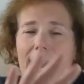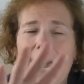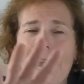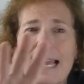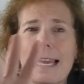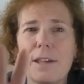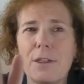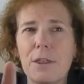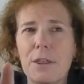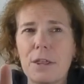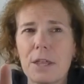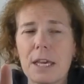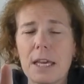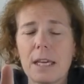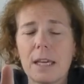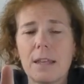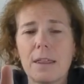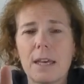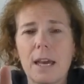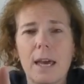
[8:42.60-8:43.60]
I
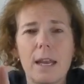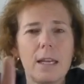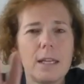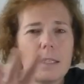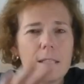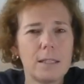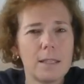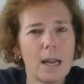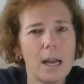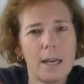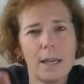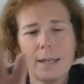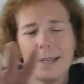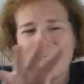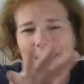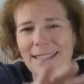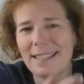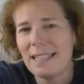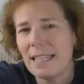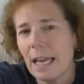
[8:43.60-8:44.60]
think that it's not an
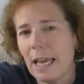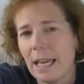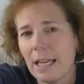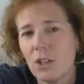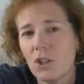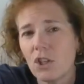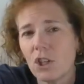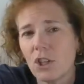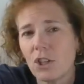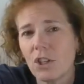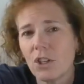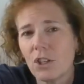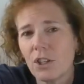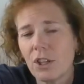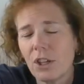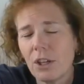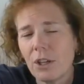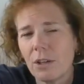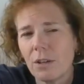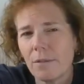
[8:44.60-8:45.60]

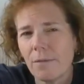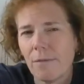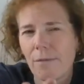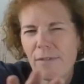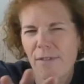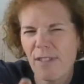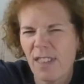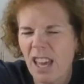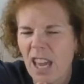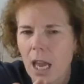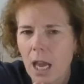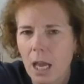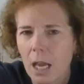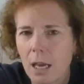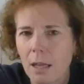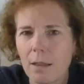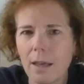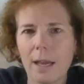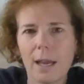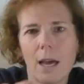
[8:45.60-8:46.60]
intentional
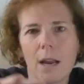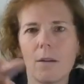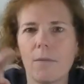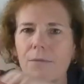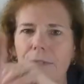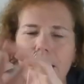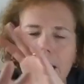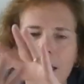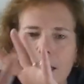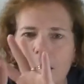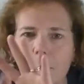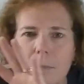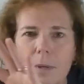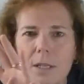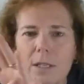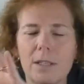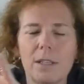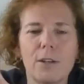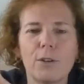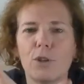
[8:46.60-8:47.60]
thing. Like, I don't think
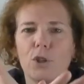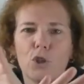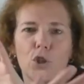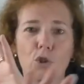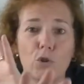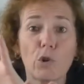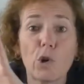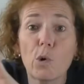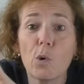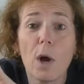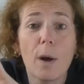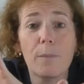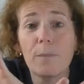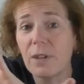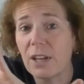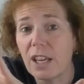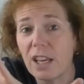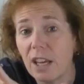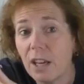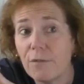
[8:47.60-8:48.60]
anybody's there to screw up
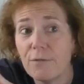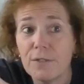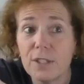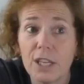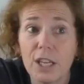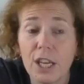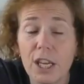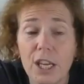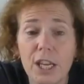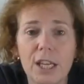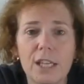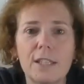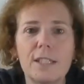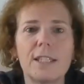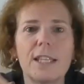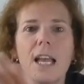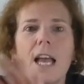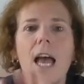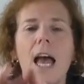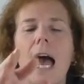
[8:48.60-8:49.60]
the
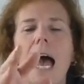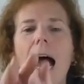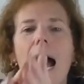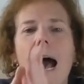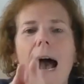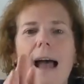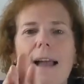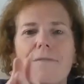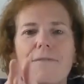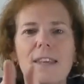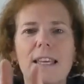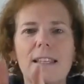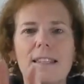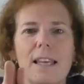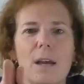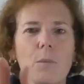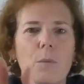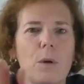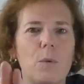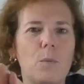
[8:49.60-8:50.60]
giftings. I think
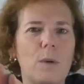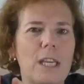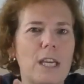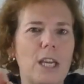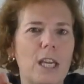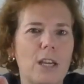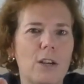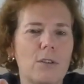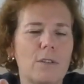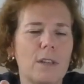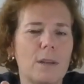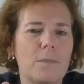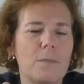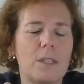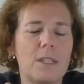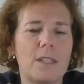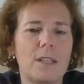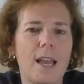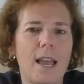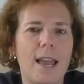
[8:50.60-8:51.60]
that when we hear them
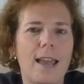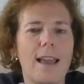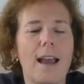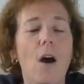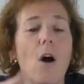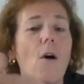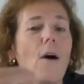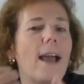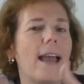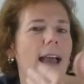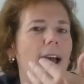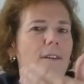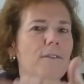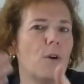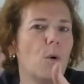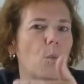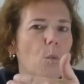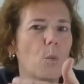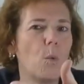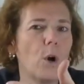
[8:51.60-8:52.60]
say, Oh, I have
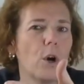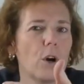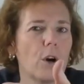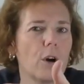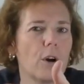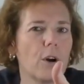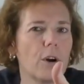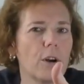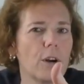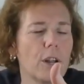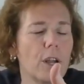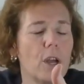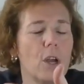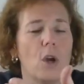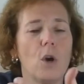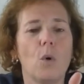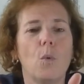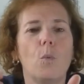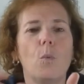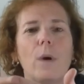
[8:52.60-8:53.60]
a word,
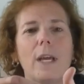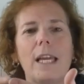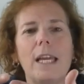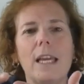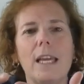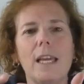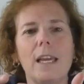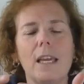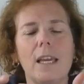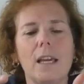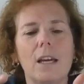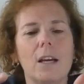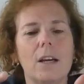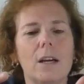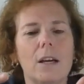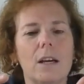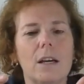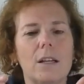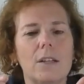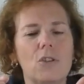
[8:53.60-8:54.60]
we
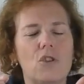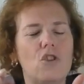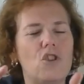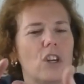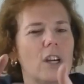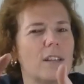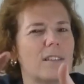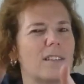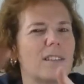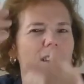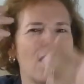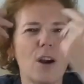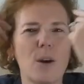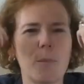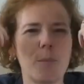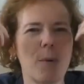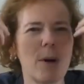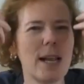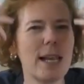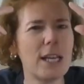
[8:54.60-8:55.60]
just
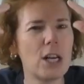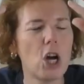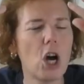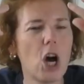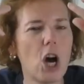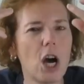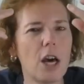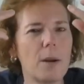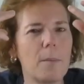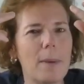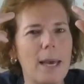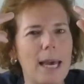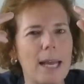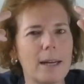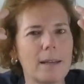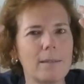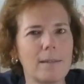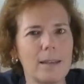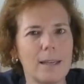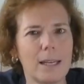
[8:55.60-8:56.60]
our brain
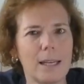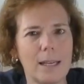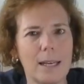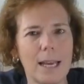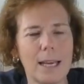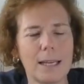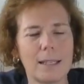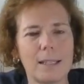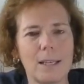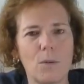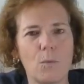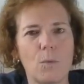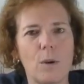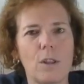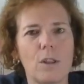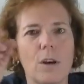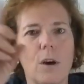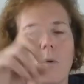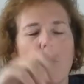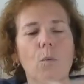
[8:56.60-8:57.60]
automatically connects it
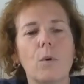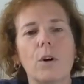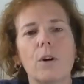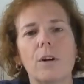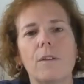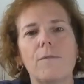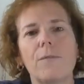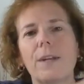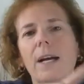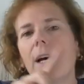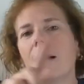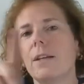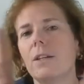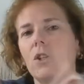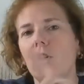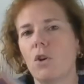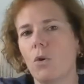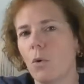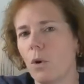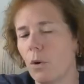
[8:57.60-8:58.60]
with a word of
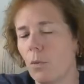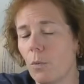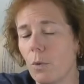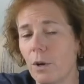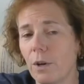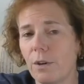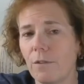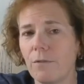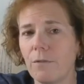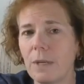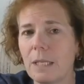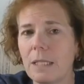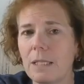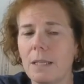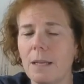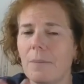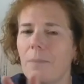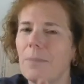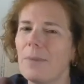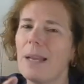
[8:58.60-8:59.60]
knowledge or a word of
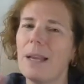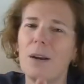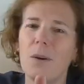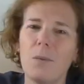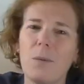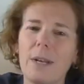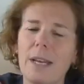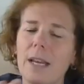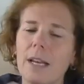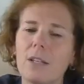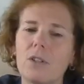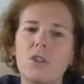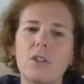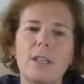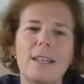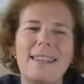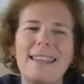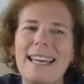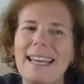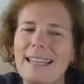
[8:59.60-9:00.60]
wisdom, when
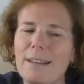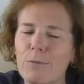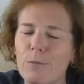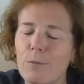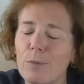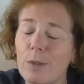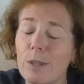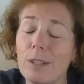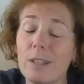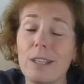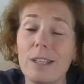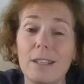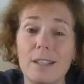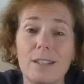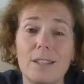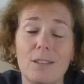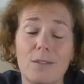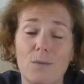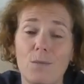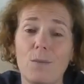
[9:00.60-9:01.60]
actually that really
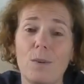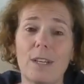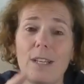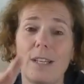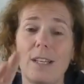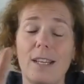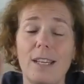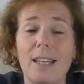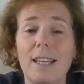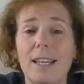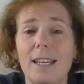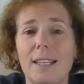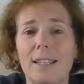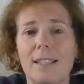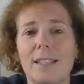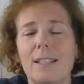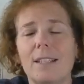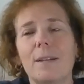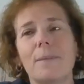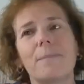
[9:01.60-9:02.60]
isn't what it
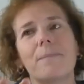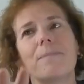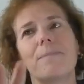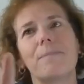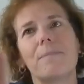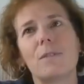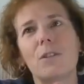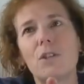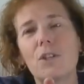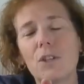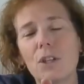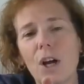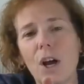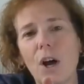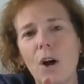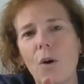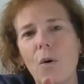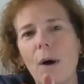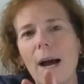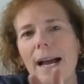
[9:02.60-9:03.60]
is.
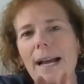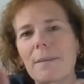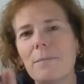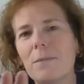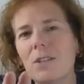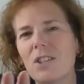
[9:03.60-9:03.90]
So I'm